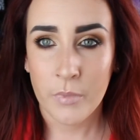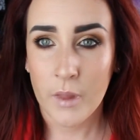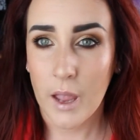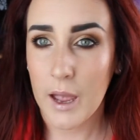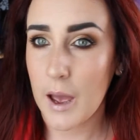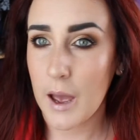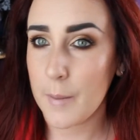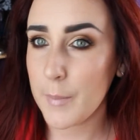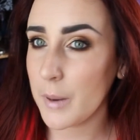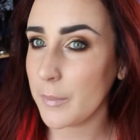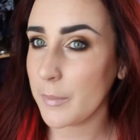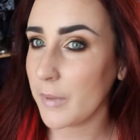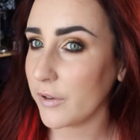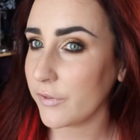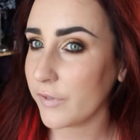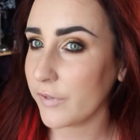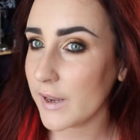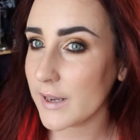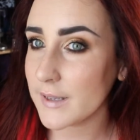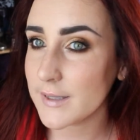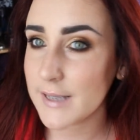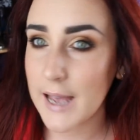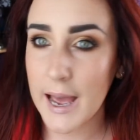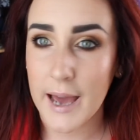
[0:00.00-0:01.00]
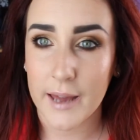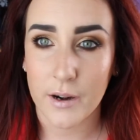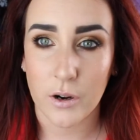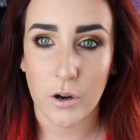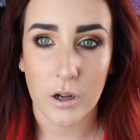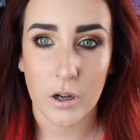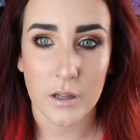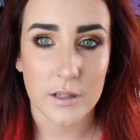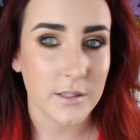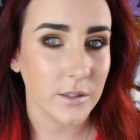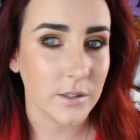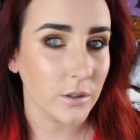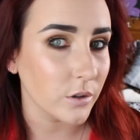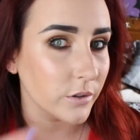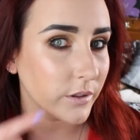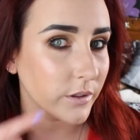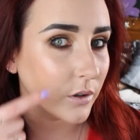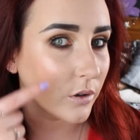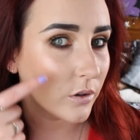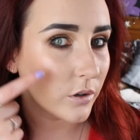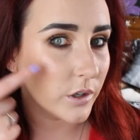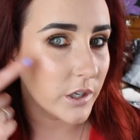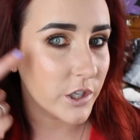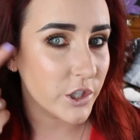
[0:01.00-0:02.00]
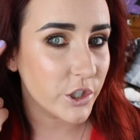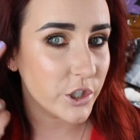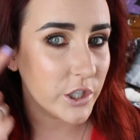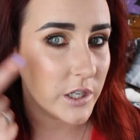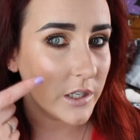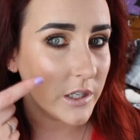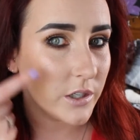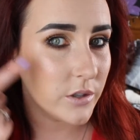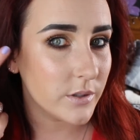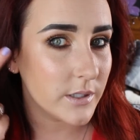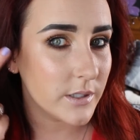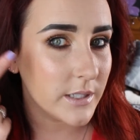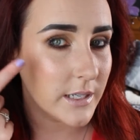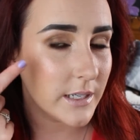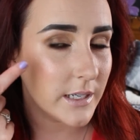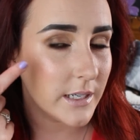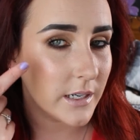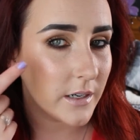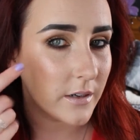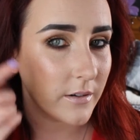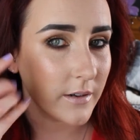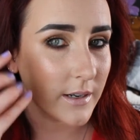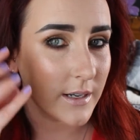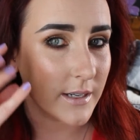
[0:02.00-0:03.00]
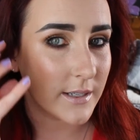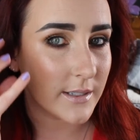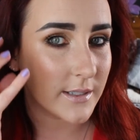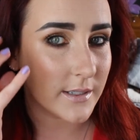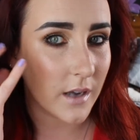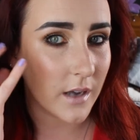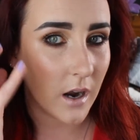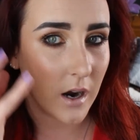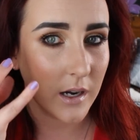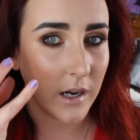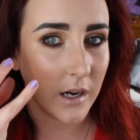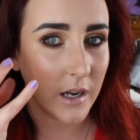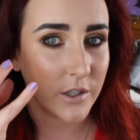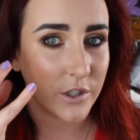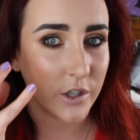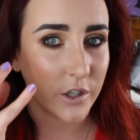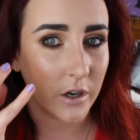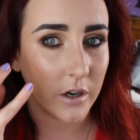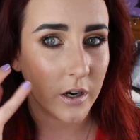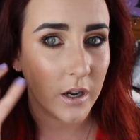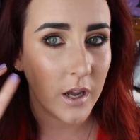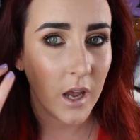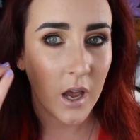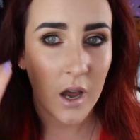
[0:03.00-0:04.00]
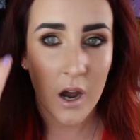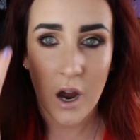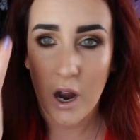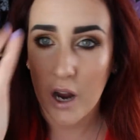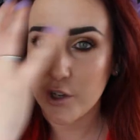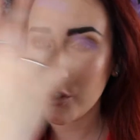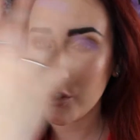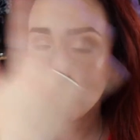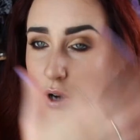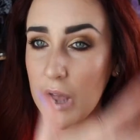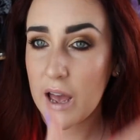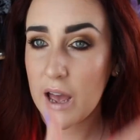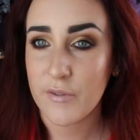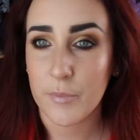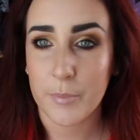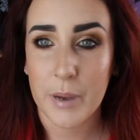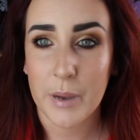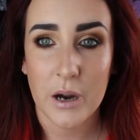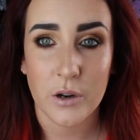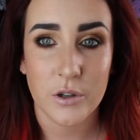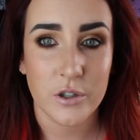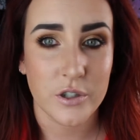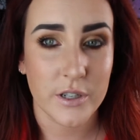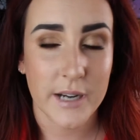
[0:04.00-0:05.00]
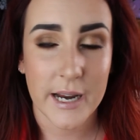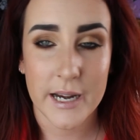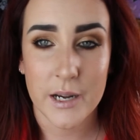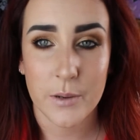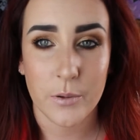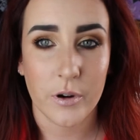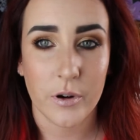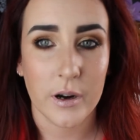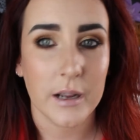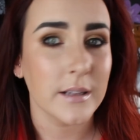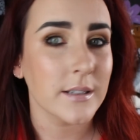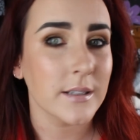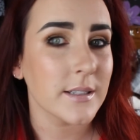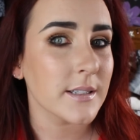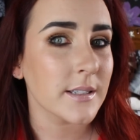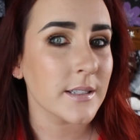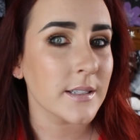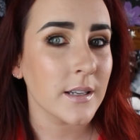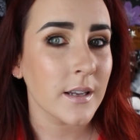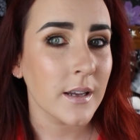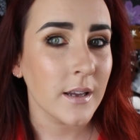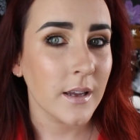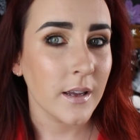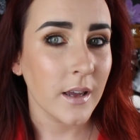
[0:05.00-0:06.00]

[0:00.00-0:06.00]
on my face at all, so the only sheen you see here is the highlighter. I haven't powdered anywhere else.